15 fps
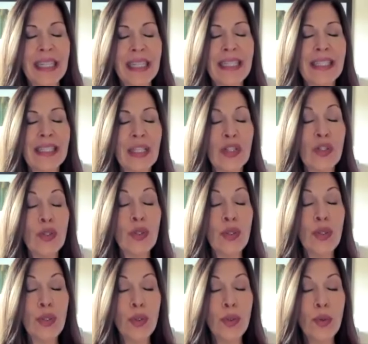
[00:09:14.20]
is a
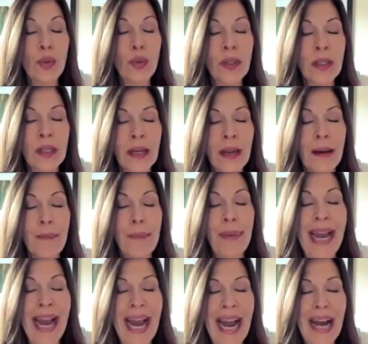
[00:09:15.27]
new
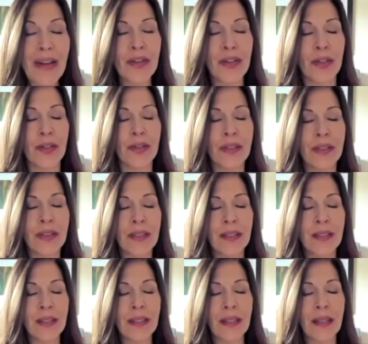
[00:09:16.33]
pattern
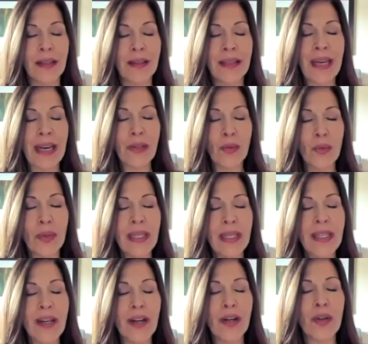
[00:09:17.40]
that
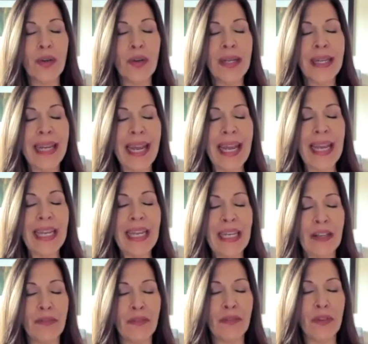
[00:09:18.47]
we are
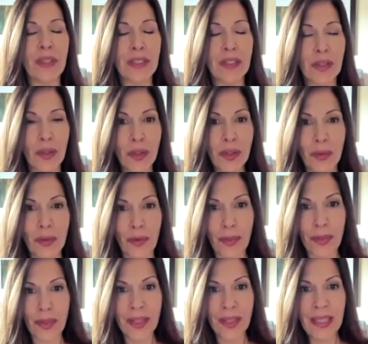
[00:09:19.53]
creating for this
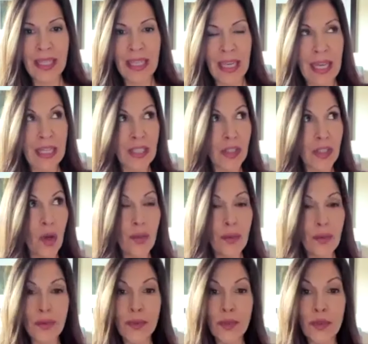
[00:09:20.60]
earth. And it's all
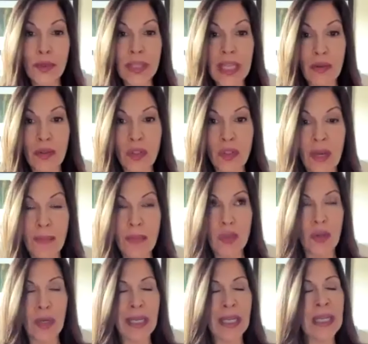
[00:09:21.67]
through new sacred
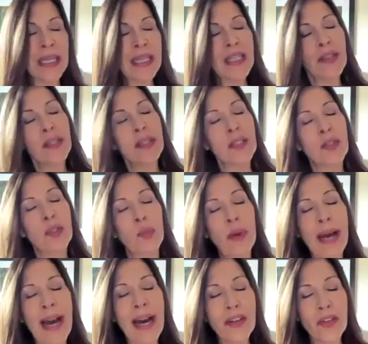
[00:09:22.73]
geometry. And in this new
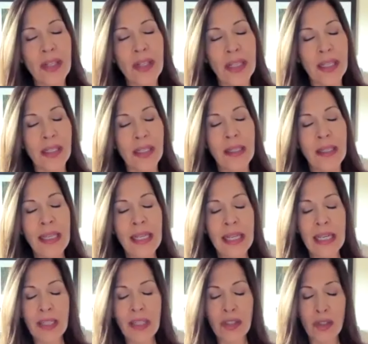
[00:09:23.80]
patterning,
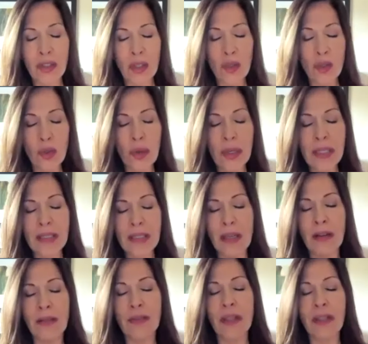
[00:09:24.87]
it is the choice
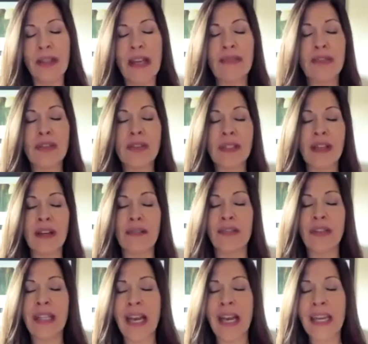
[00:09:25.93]
of the levels of
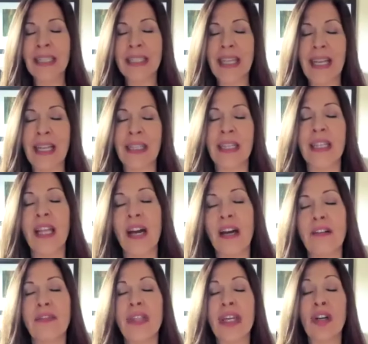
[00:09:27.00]
light and
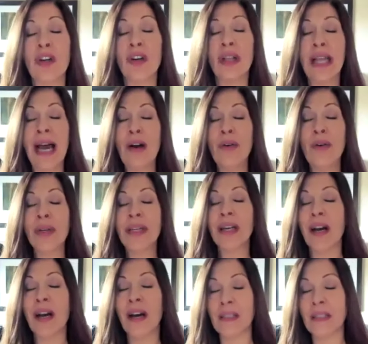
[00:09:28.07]
love that are allowing
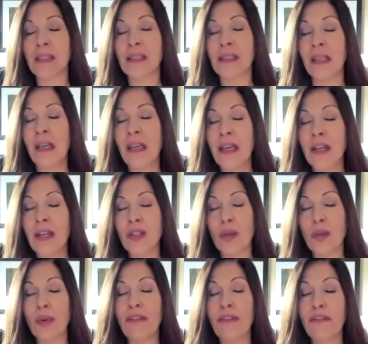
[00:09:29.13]
us to
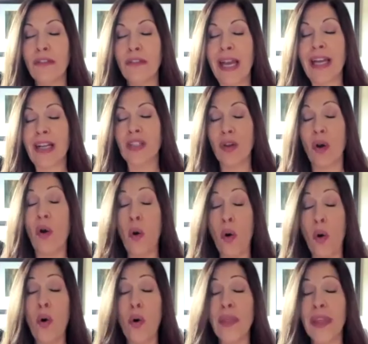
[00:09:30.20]
reflect
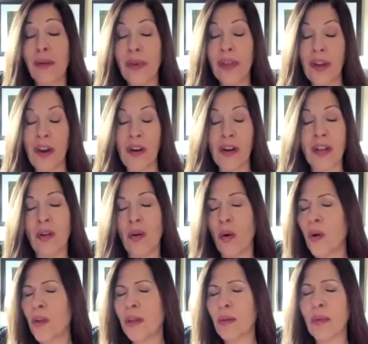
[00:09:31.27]
all that we are and
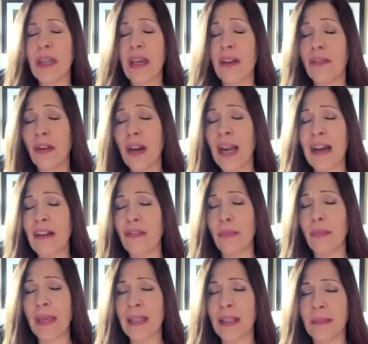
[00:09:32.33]
all that we ever have
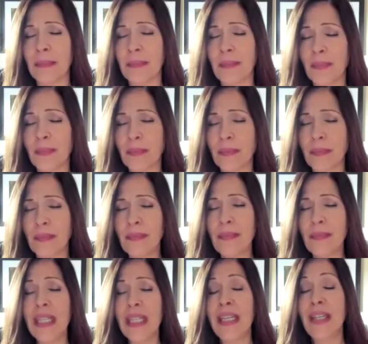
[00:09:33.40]
been
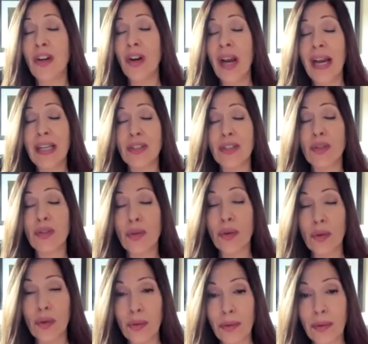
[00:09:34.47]
in our highest
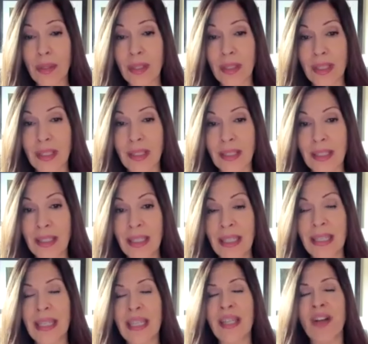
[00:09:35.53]
truth,
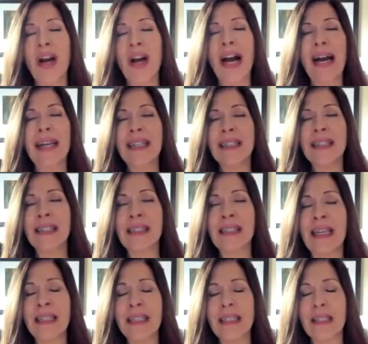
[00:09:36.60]
in our highest
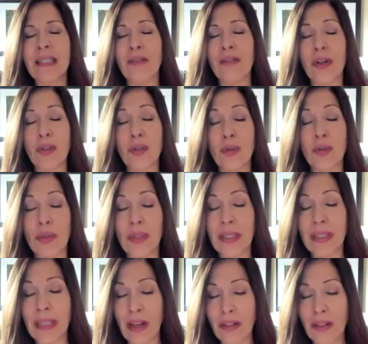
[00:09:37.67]
sense of our true
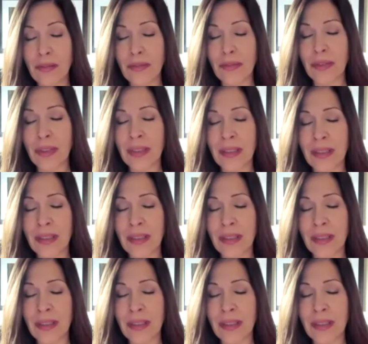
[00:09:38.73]
self,